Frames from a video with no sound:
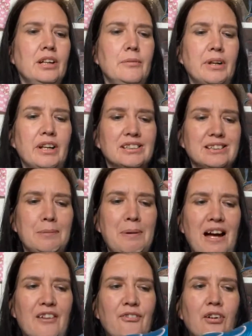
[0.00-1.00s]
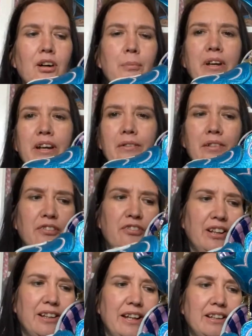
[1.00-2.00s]
Because of the platform, it will
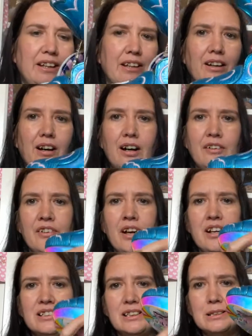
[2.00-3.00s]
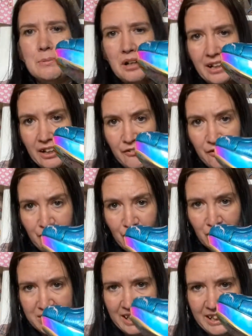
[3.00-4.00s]
feel like 10.5. So it's more like
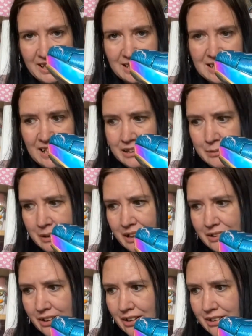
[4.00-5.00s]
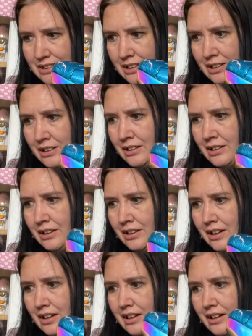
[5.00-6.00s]
14 centimeters
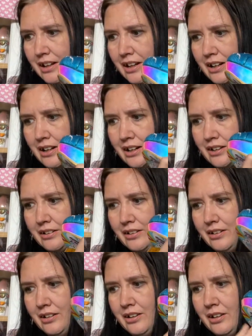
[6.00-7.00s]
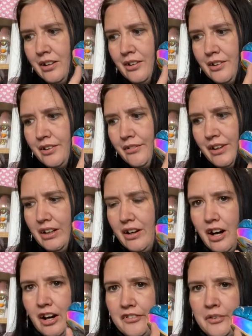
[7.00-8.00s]
and
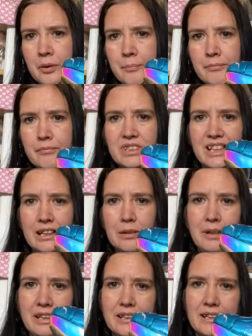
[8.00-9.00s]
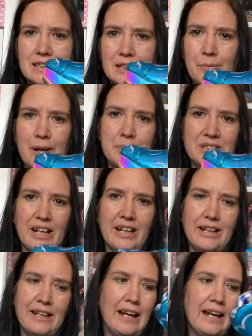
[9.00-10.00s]
3.5 centimeters. The website
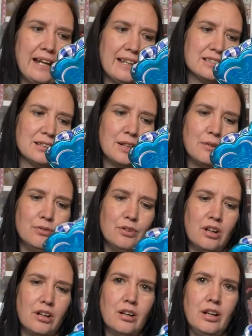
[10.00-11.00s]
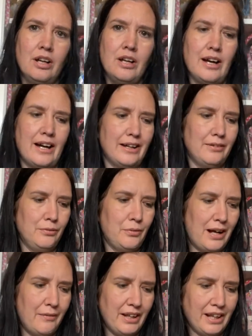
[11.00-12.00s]
is wrong. And
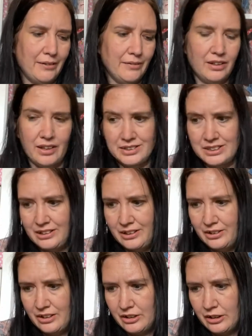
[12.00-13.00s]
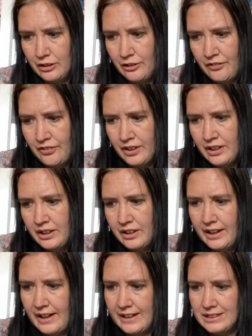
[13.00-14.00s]
while we're here, we'll also do the cuff
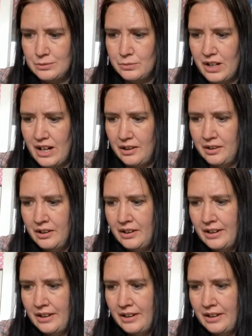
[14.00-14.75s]
as well.